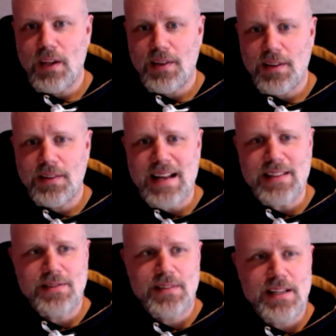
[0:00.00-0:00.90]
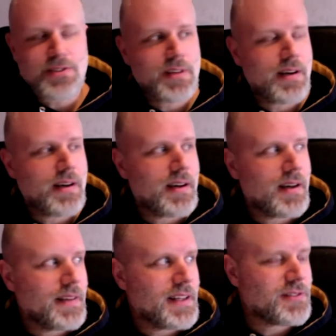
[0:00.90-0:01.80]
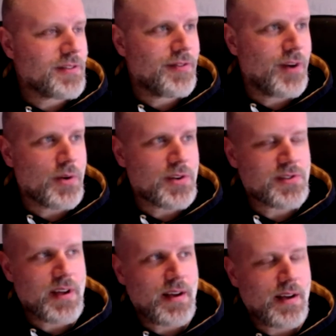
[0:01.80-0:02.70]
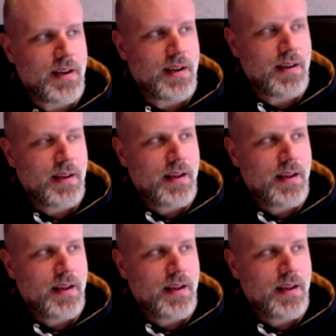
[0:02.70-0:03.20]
I think that's the focus that